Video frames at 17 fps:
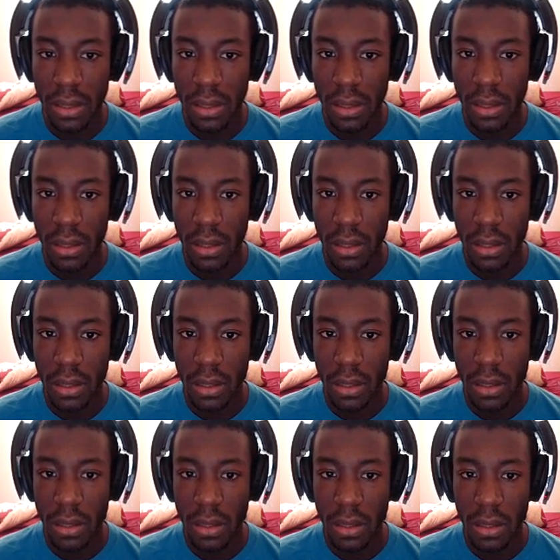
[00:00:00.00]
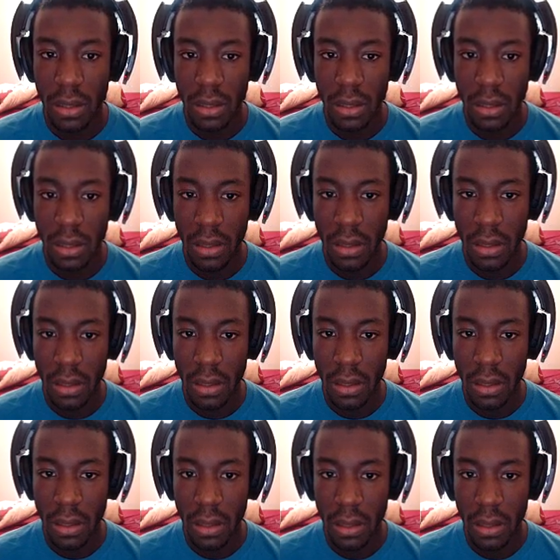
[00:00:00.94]

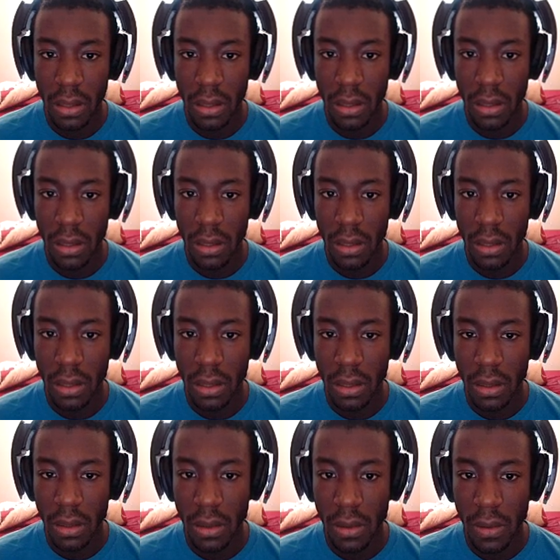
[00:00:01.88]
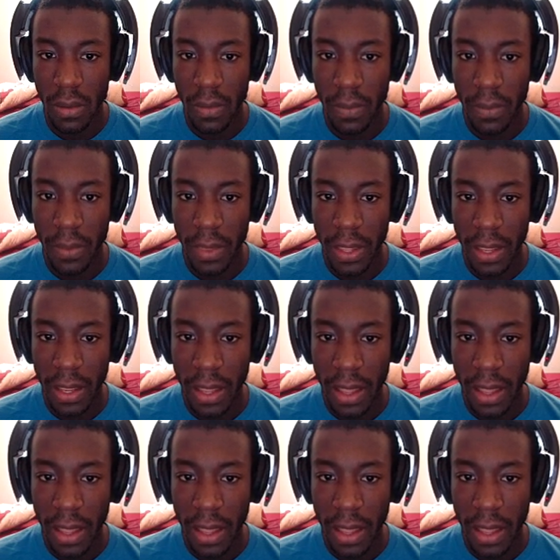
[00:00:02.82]
Nothing is said.